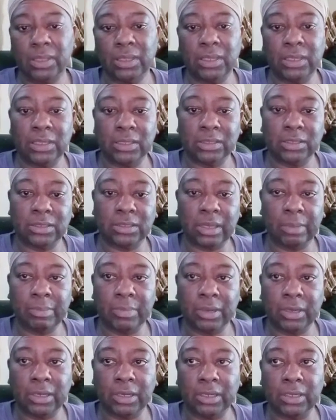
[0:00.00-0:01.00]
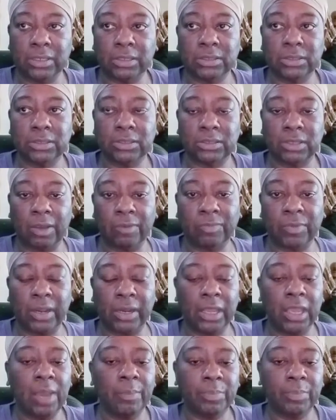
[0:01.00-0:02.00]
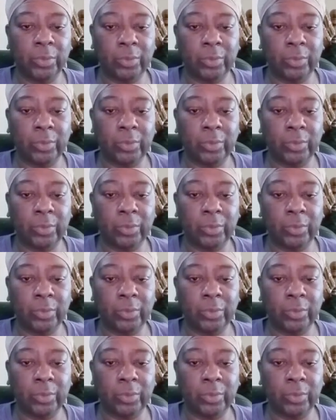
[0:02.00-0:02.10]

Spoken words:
it's some stuff that'll help